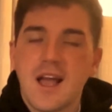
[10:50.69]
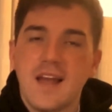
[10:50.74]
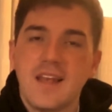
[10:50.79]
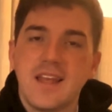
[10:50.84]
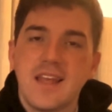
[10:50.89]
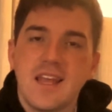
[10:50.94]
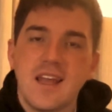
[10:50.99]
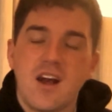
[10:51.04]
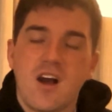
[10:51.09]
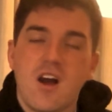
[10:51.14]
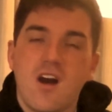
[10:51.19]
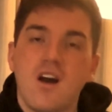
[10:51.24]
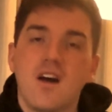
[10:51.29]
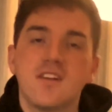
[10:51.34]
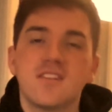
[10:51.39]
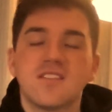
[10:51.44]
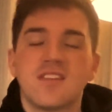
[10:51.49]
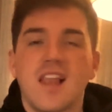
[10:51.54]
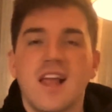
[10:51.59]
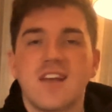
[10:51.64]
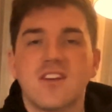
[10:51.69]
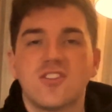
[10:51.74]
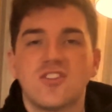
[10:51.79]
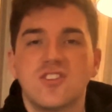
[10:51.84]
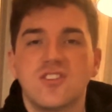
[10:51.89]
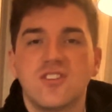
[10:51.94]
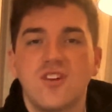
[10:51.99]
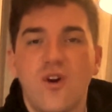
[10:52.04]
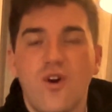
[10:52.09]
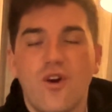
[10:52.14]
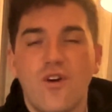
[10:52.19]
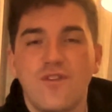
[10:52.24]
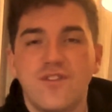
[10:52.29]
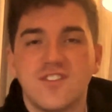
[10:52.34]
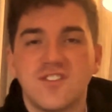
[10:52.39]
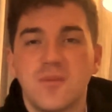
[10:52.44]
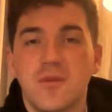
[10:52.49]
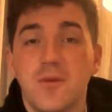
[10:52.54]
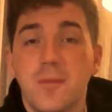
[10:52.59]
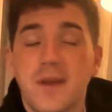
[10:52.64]
And here are a selection of
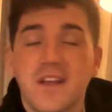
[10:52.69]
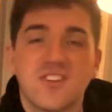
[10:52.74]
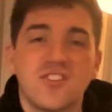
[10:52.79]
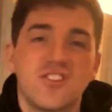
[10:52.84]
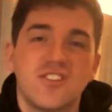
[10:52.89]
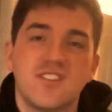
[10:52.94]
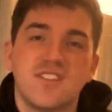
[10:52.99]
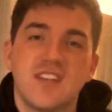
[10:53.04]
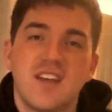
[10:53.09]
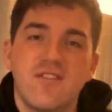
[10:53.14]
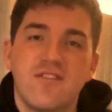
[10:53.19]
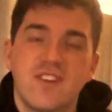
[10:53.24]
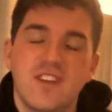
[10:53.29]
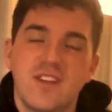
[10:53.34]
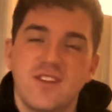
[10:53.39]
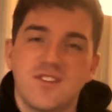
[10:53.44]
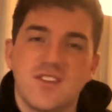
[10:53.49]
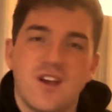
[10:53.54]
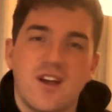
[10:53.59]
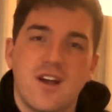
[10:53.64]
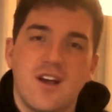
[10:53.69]
some of the pictures and videos that